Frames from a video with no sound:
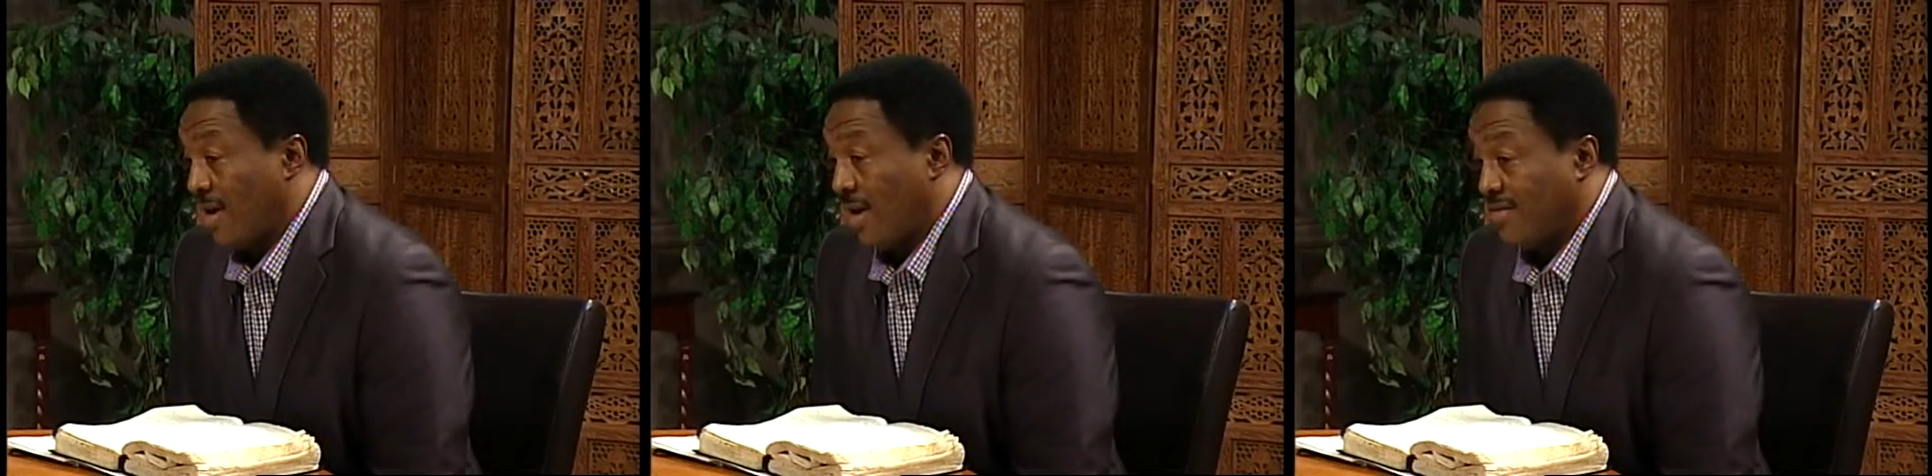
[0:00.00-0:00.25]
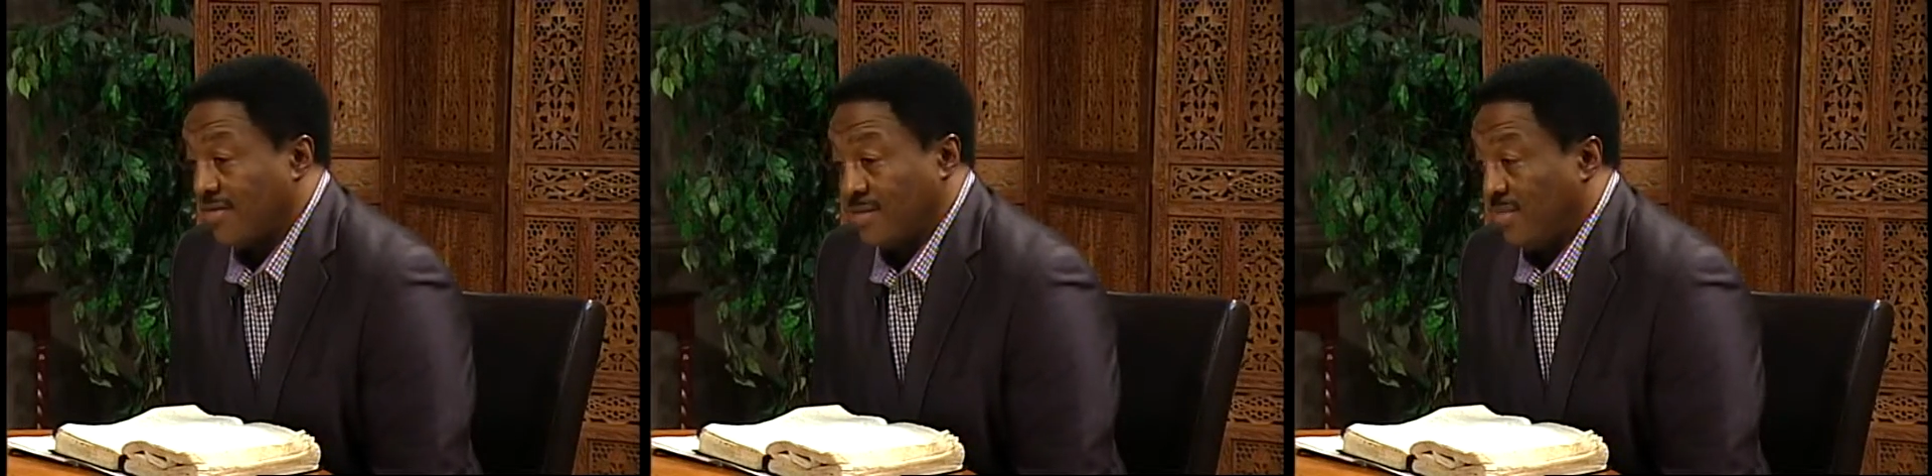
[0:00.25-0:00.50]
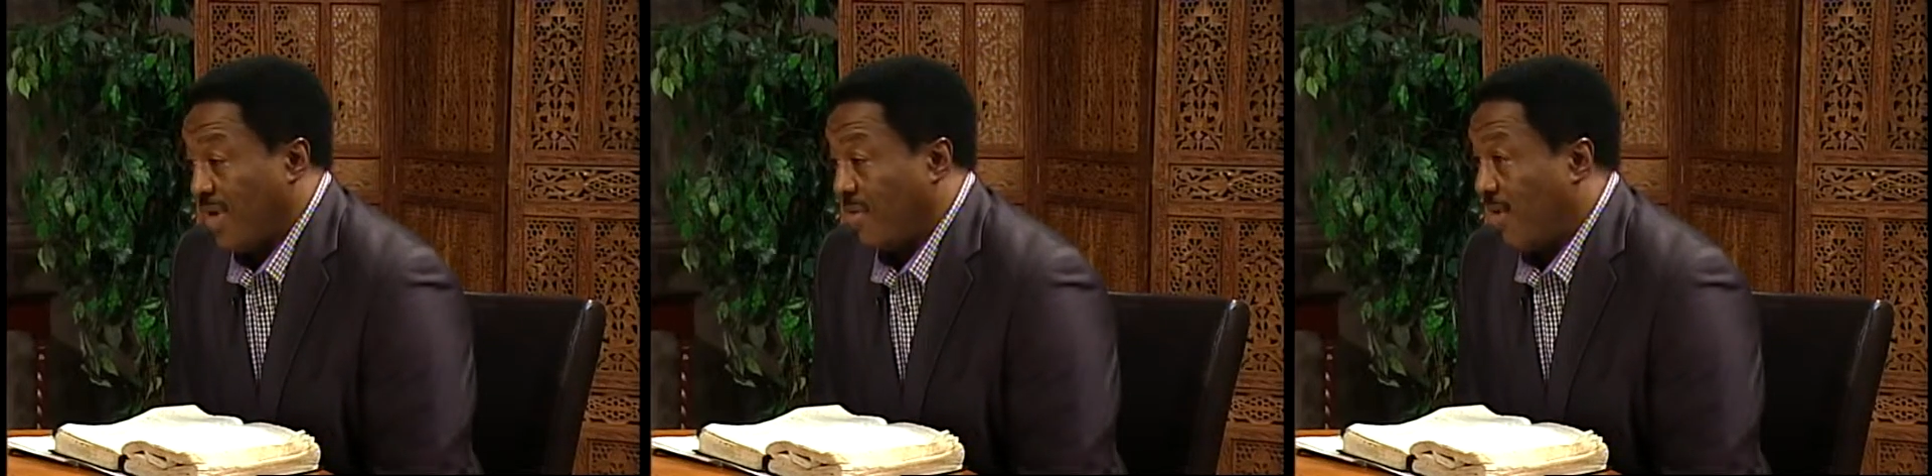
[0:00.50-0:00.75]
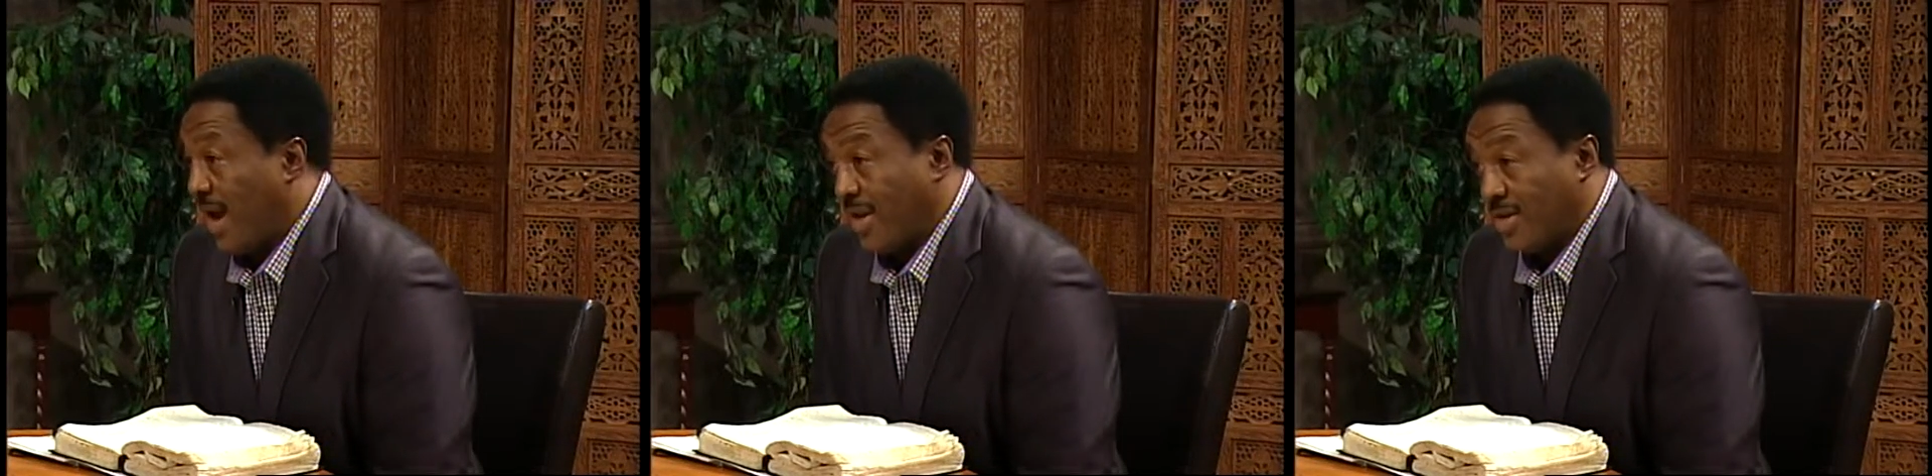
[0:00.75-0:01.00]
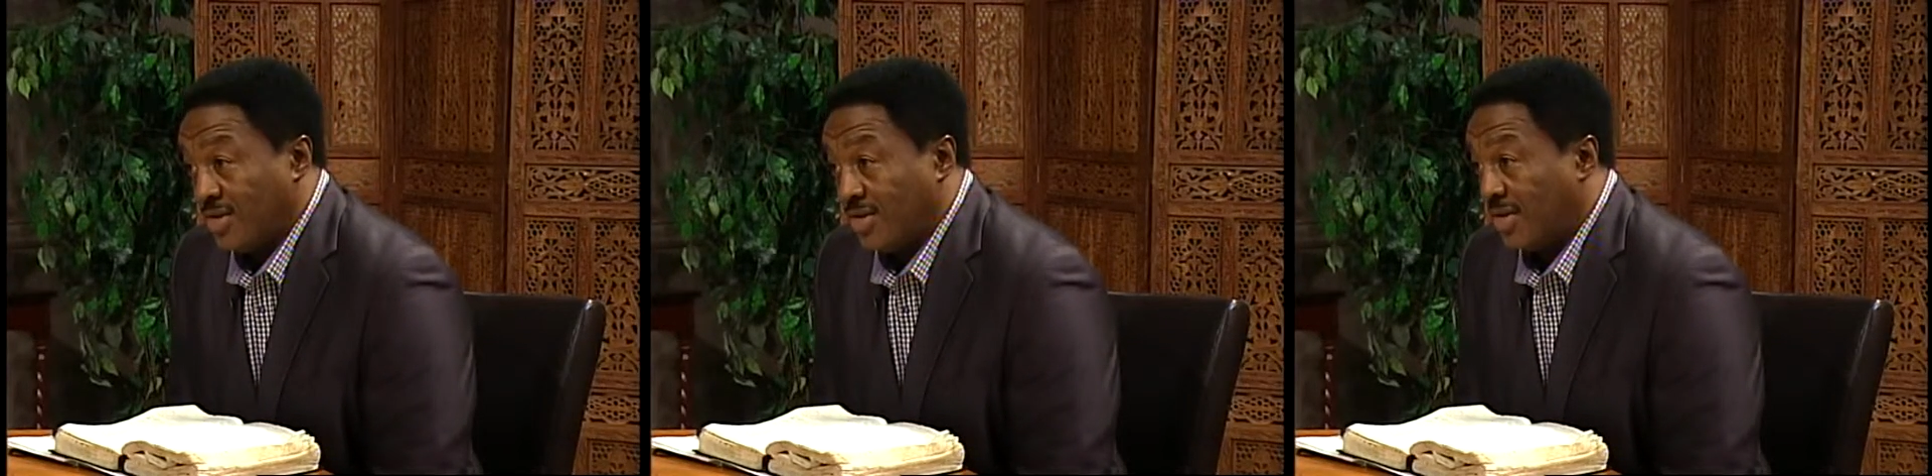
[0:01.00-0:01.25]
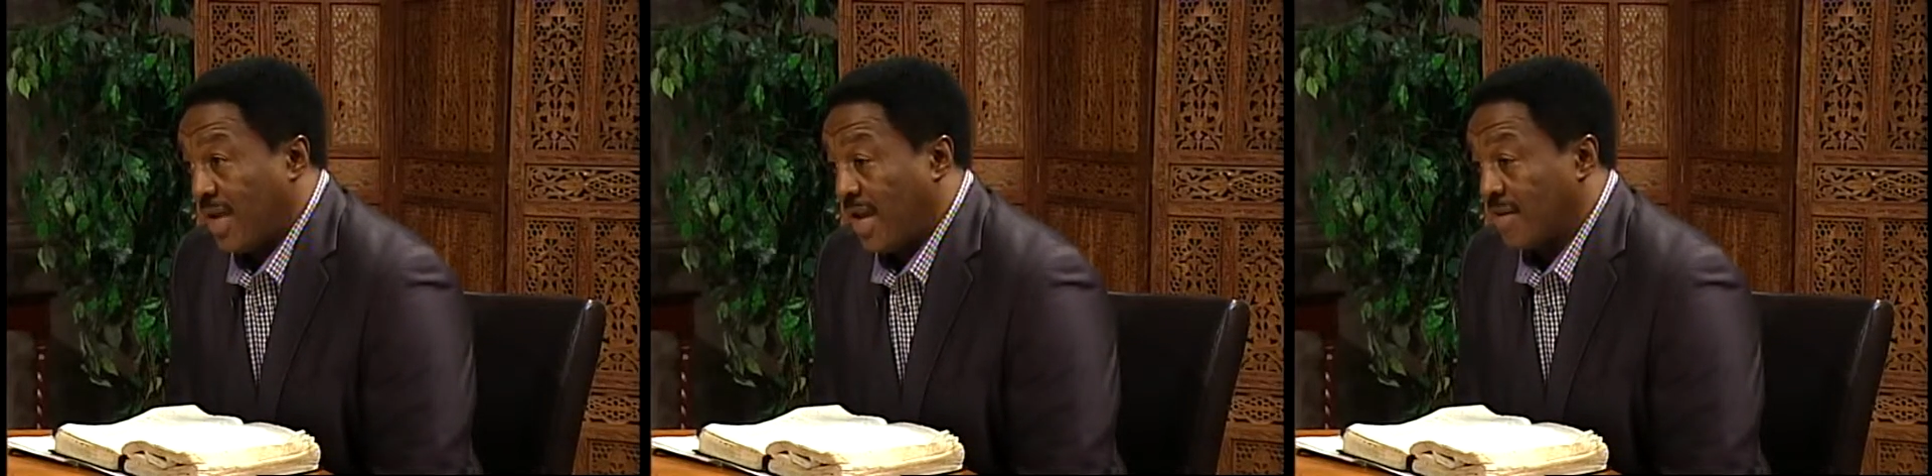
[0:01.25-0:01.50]
and submit it right into
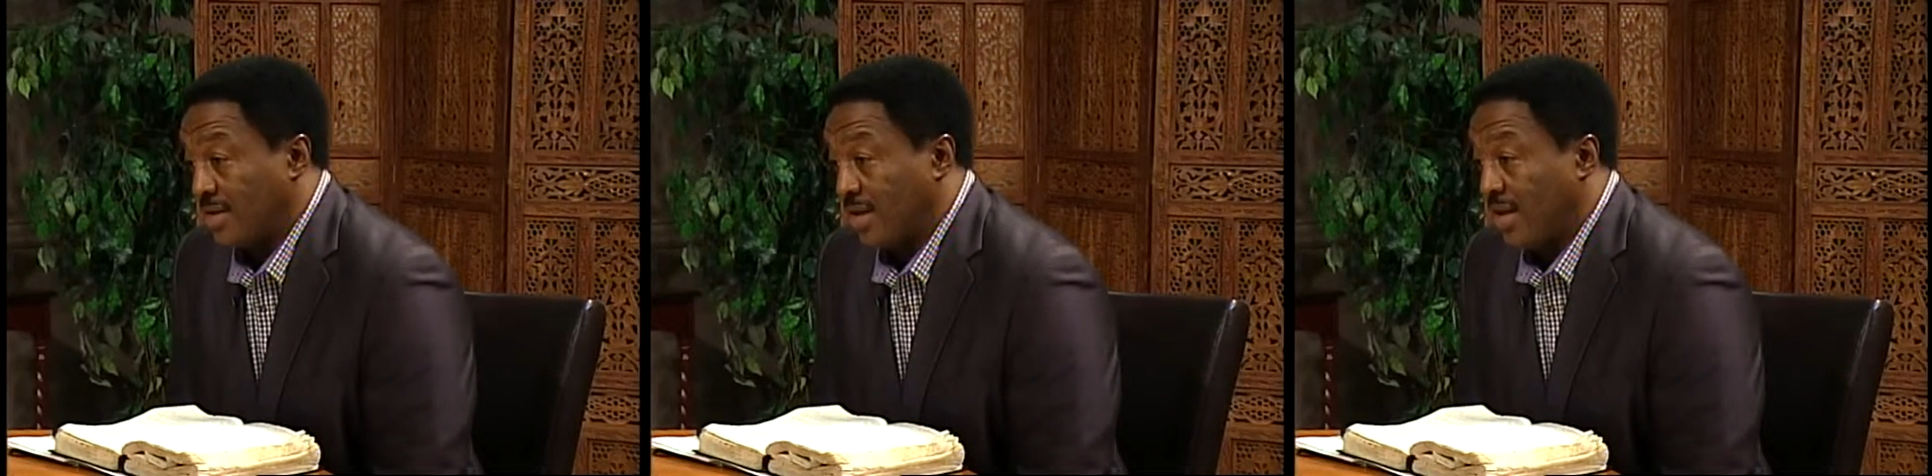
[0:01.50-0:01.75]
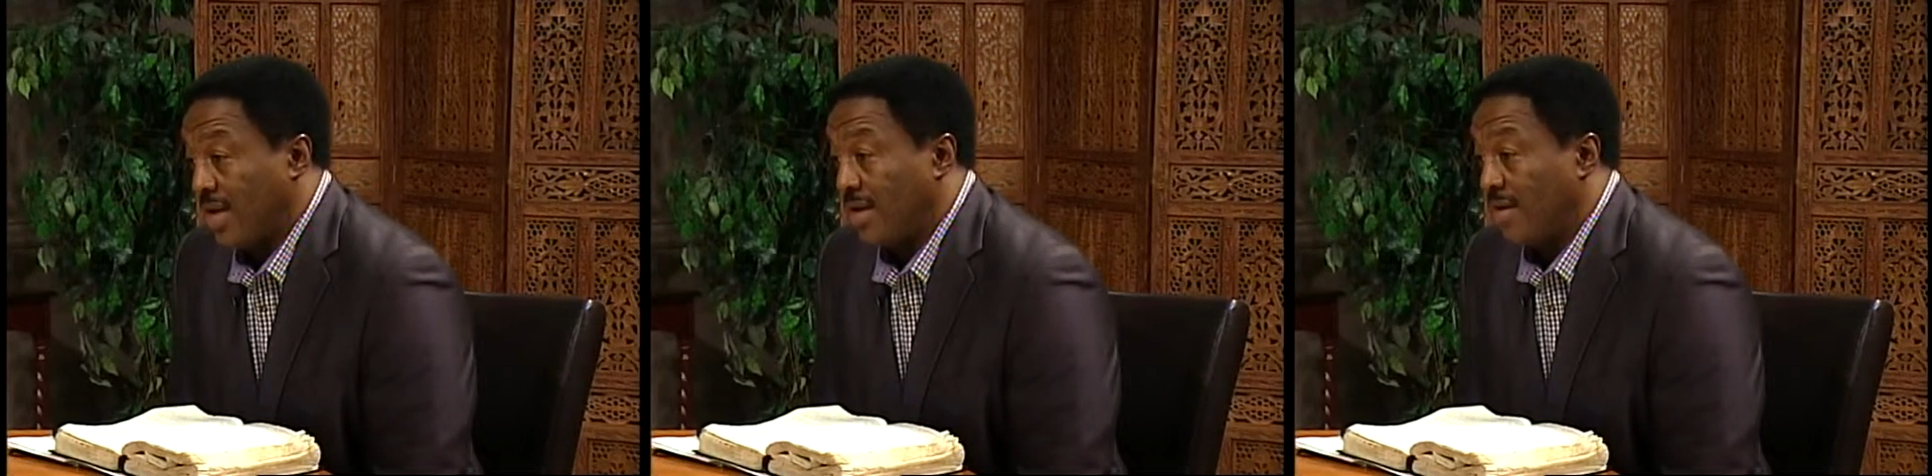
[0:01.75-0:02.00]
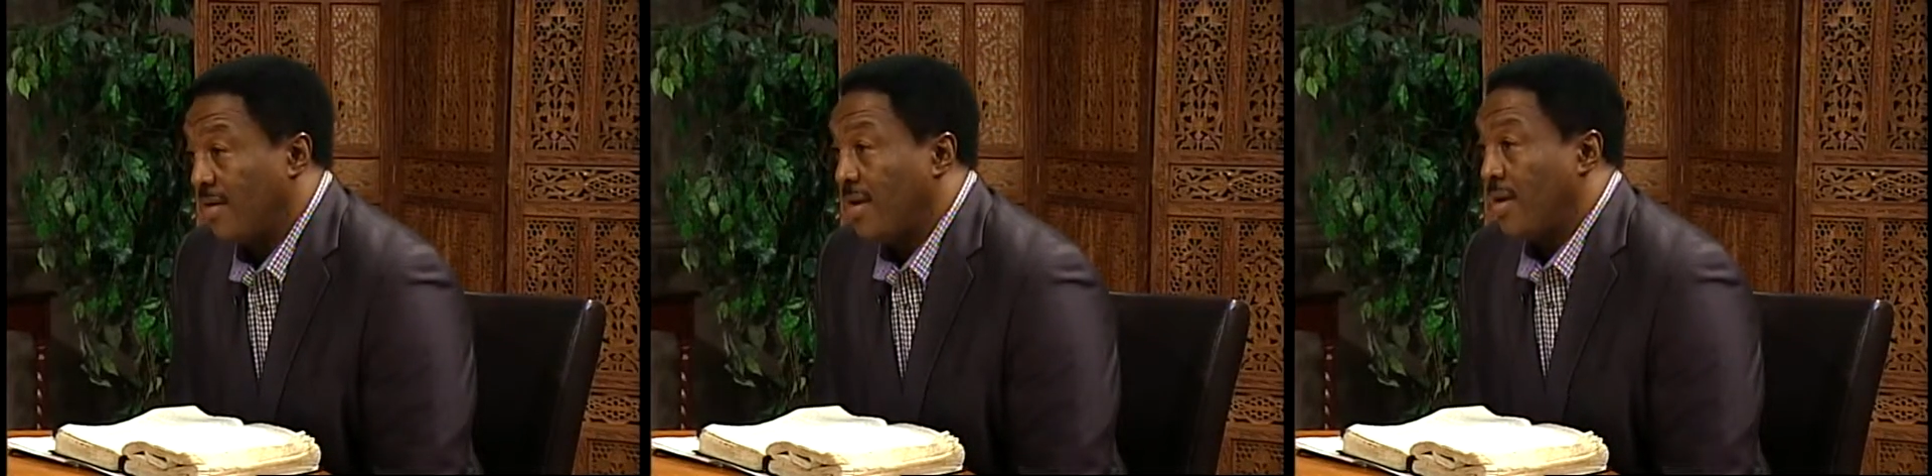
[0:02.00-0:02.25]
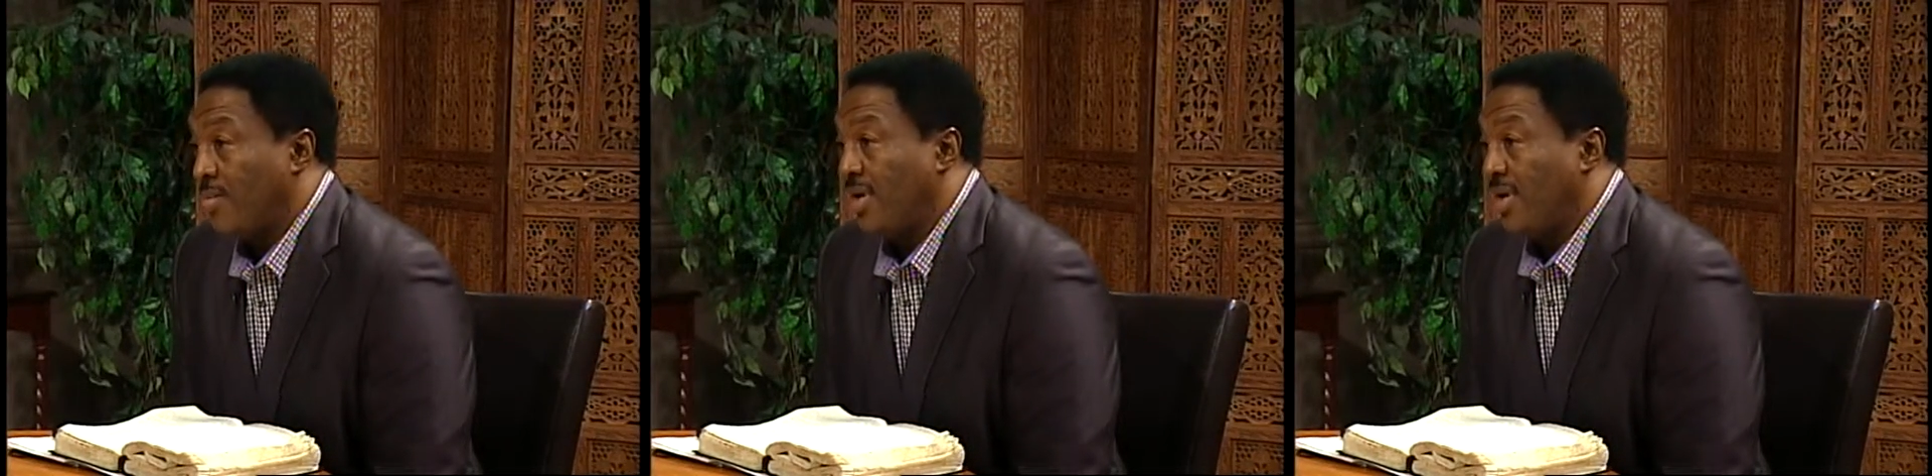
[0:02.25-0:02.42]
his hands again mm -hmm.